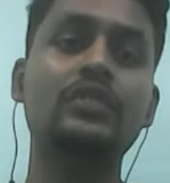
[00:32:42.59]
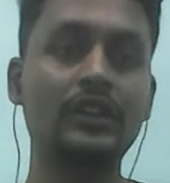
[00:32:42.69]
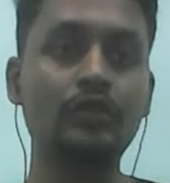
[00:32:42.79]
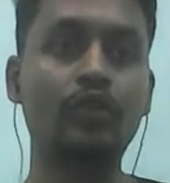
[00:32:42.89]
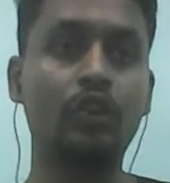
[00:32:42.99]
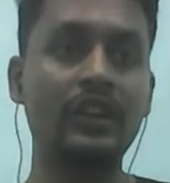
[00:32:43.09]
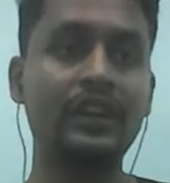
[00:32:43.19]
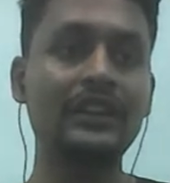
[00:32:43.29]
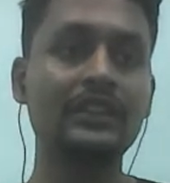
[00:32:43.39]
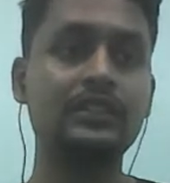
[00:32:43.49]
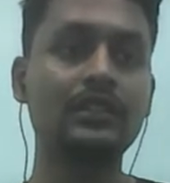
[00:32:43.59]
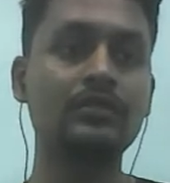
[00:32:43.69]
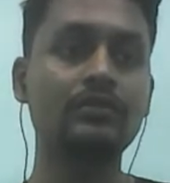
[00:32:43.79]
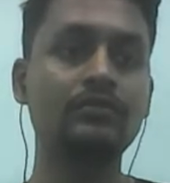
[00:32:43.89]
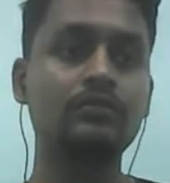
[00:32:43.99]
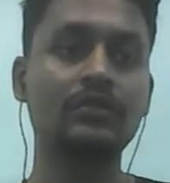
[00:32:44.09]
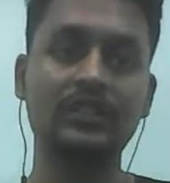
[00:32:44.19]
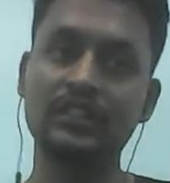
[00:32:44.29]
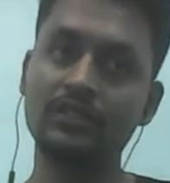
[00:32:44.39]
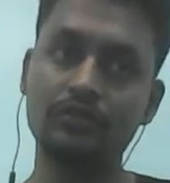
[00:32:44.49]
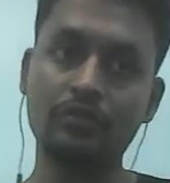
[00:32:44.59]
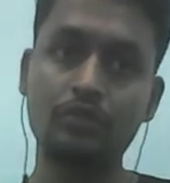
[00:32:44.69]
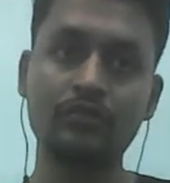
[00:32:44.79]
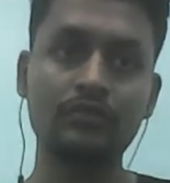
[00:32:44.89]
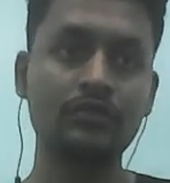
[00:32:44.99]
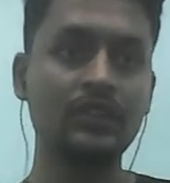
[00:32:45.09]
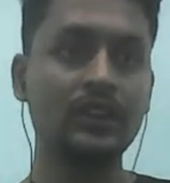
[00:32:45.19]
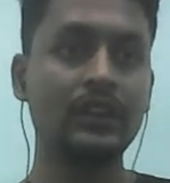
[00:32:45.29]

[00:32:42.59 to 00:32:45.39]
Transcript: that we already discussed. This is true.